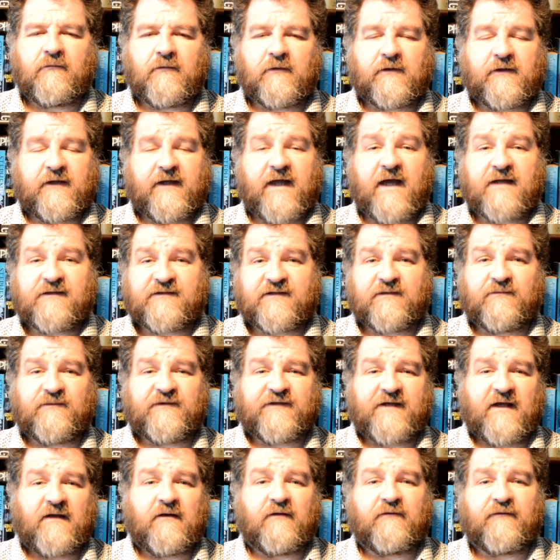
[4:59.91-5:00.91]
gets
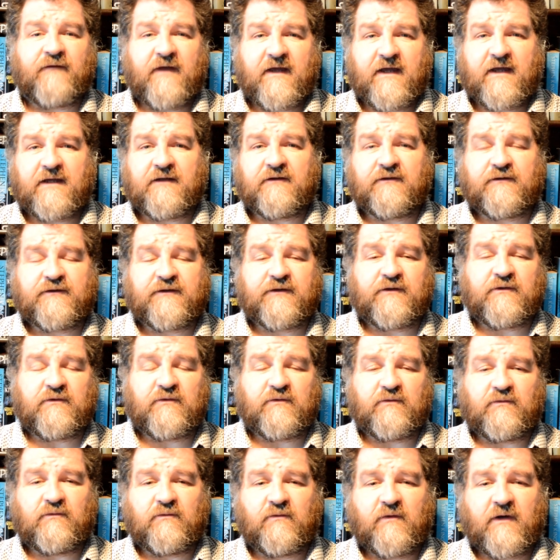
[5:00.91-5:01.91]
himself
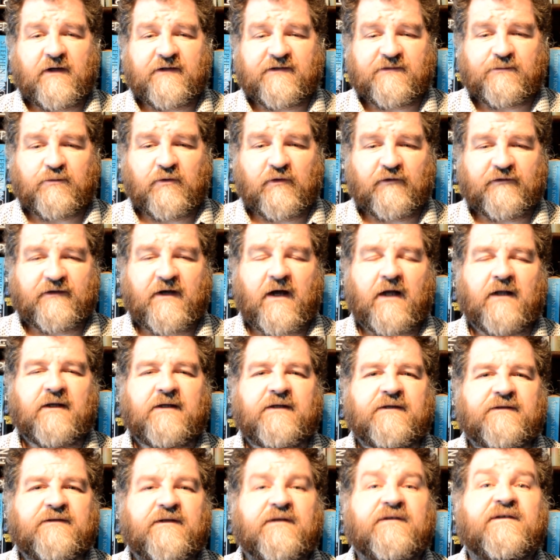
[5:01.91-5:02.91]
into, I suppose,
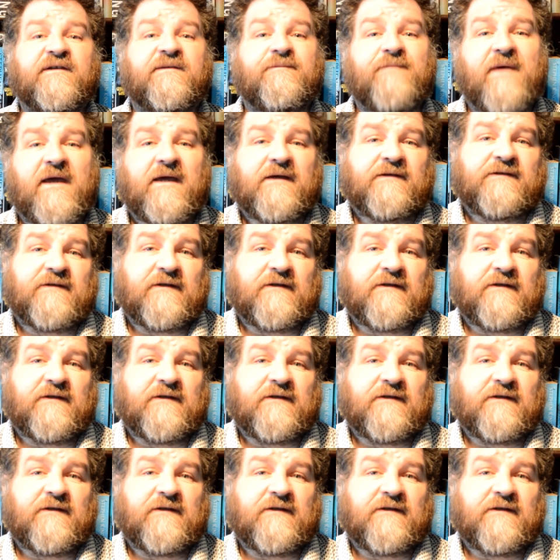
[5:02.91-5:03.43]
Ollie's space as